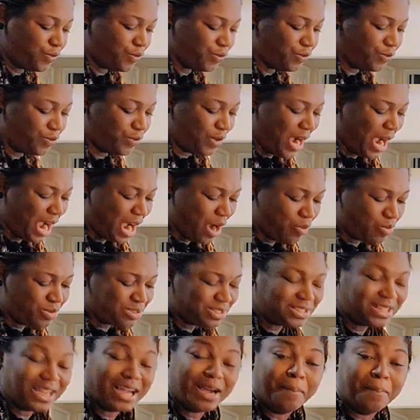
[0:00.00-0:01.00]
I would
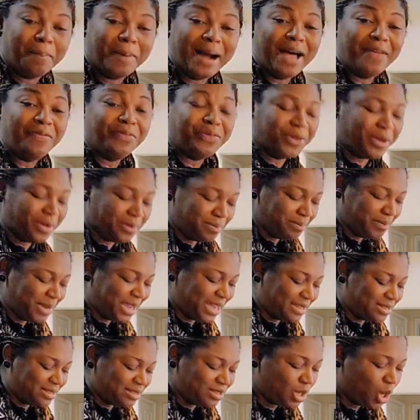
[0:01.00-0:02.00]
say,
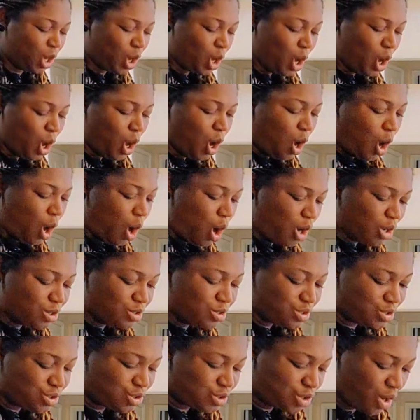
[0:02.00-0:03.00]
abandonment, or
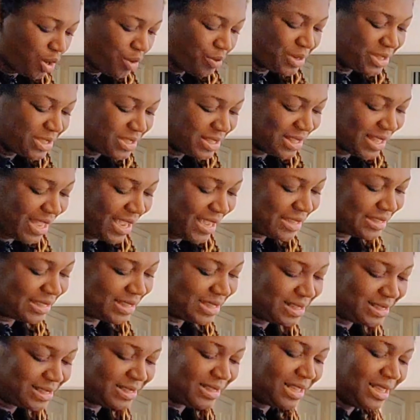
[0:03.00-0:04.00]
stories like
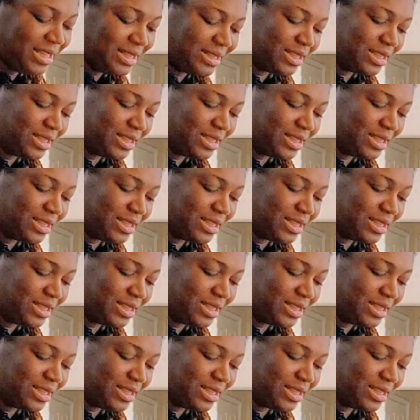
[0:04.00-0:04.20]
this, it is